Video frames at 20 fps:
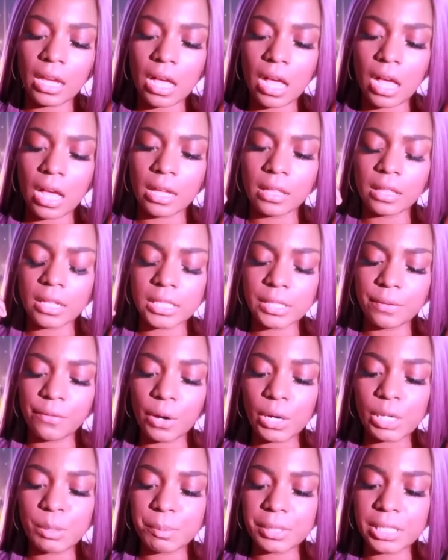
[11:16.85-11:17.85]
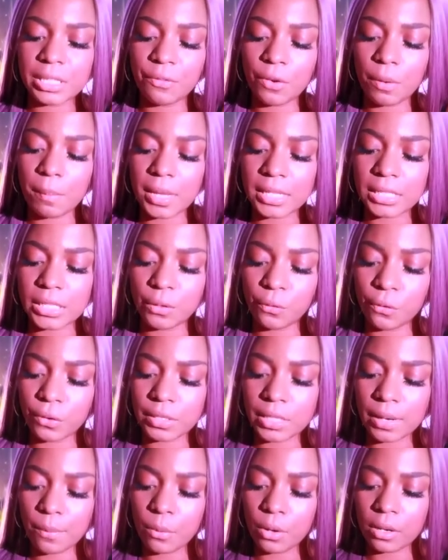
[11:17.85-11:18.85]
Uh, that's a very specific message for
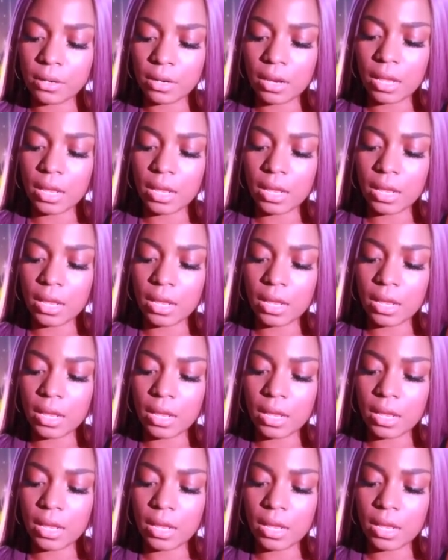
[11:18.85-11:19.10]
someone.